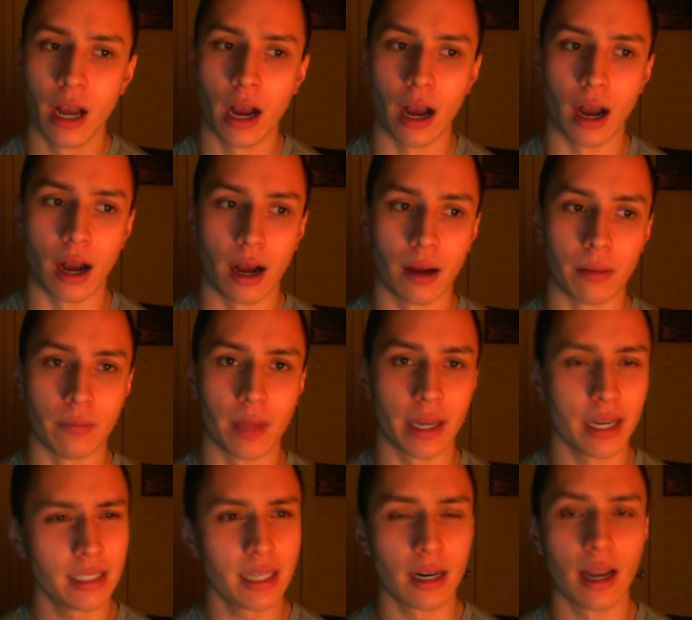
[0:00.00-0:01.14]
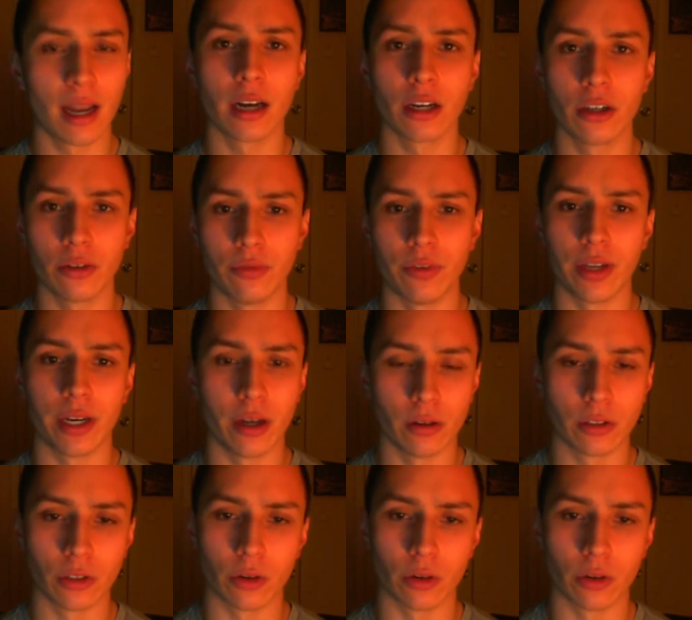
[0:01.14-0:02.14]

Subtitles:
and he's got a lot of good videos,